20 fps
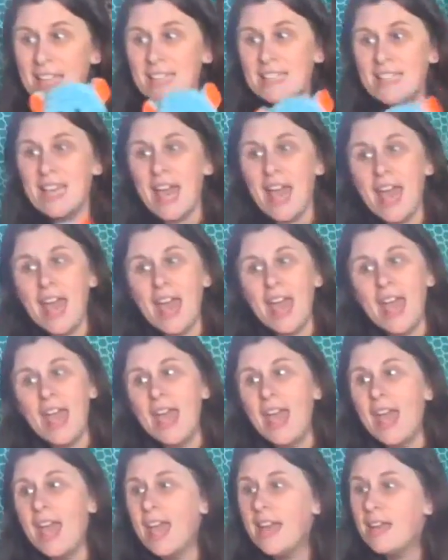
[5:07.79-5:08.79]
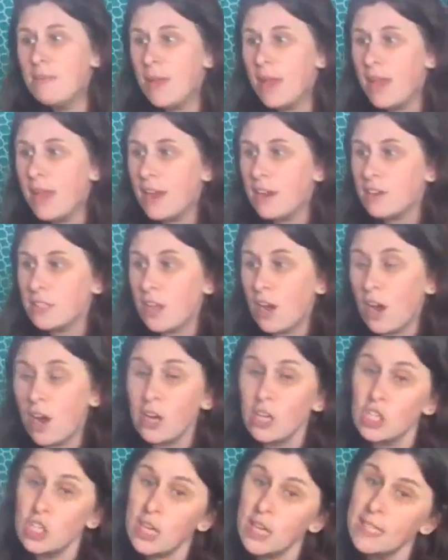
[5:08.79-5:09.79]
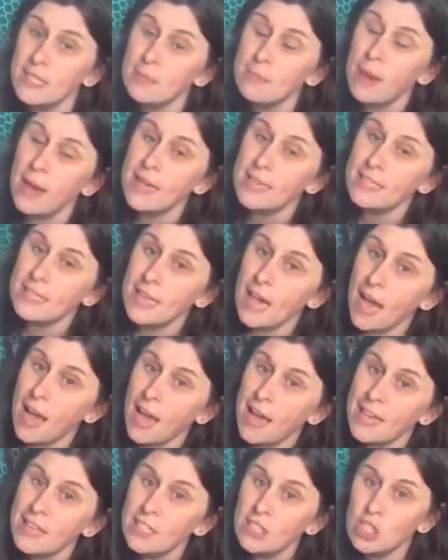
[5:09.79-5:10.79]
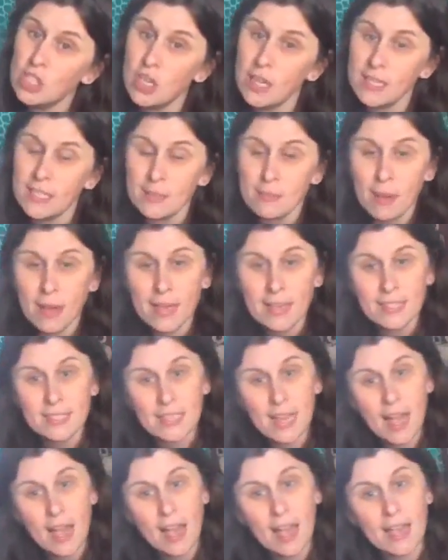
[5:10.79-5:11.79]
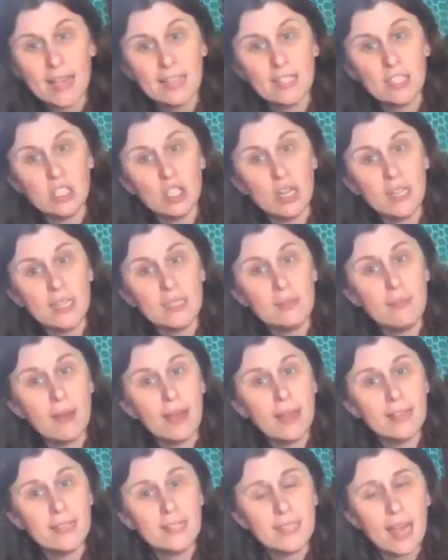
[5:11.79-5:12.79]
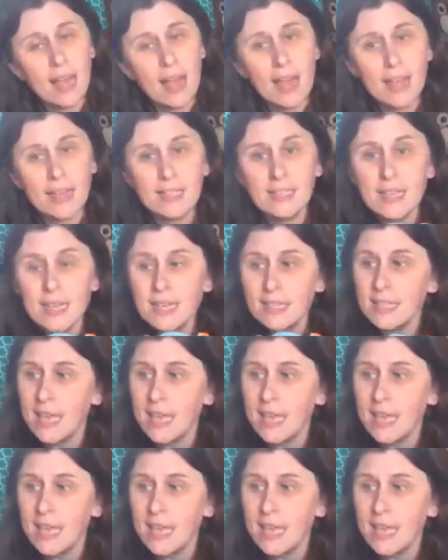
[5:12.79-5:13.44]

Teddy bears are just my size, just my size, just my size.